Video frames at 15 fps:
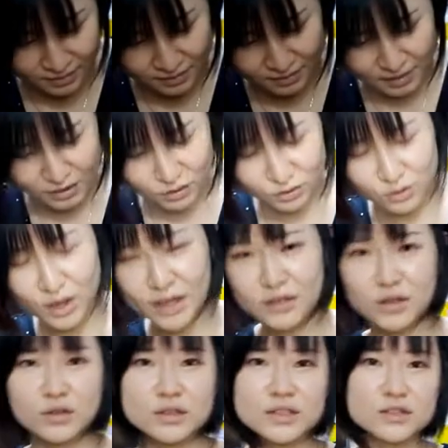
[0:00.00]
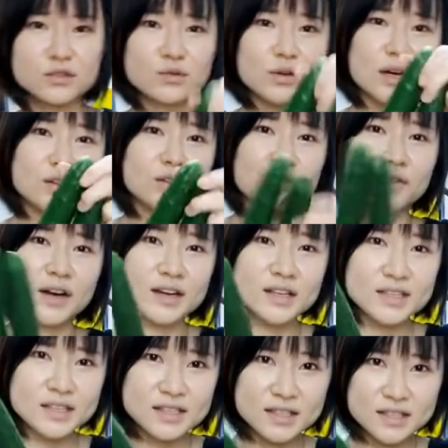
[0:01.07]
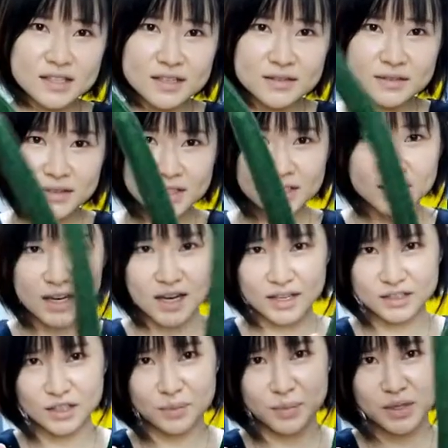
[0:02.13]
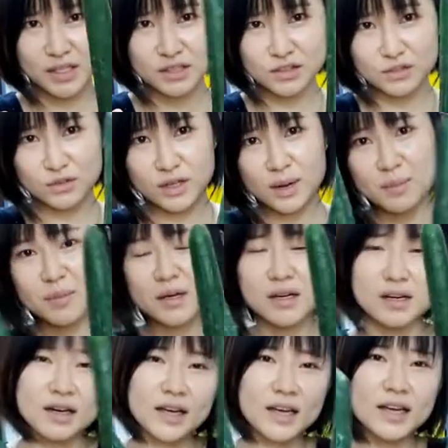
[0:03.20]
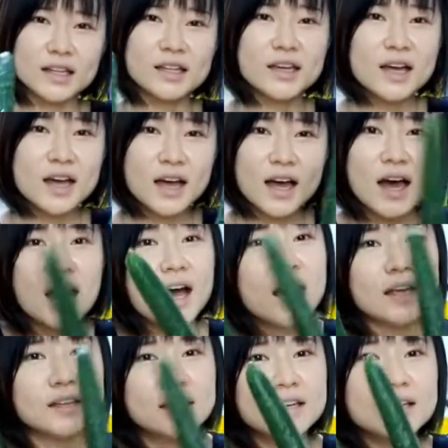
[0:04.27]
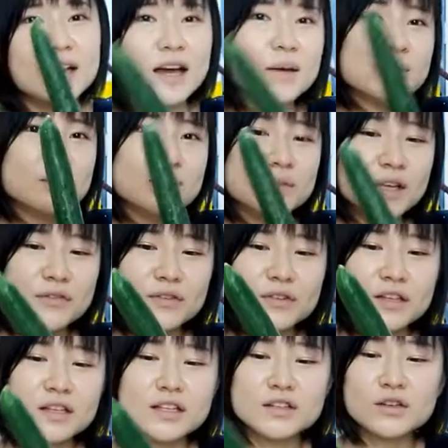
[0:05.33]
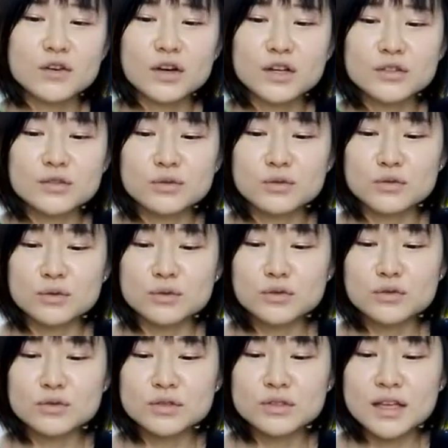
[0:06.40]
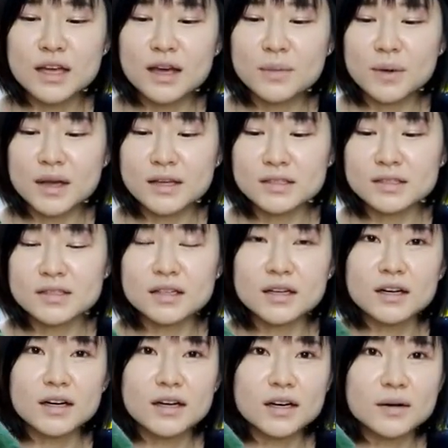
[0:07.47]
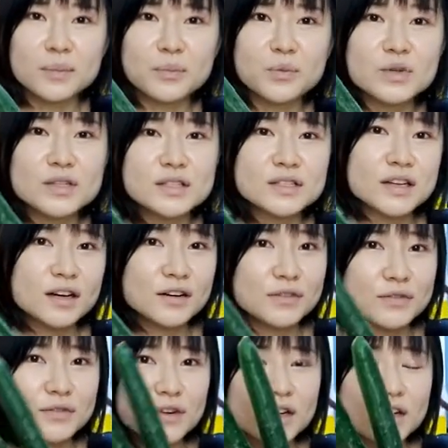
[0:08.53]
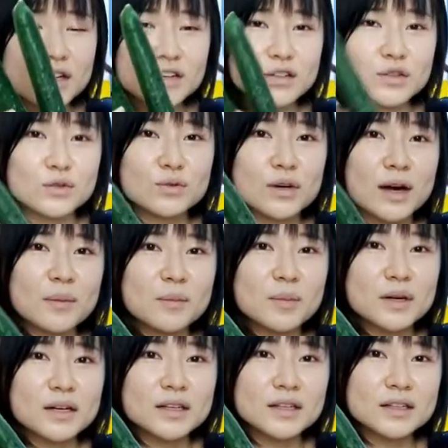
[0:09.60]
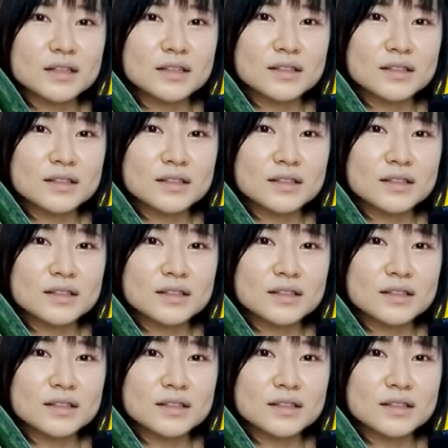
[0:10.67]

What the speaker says: These two I know very easy. These are Japanese cucumber, and I think I'm definitely going to use them as the preserved cucumber.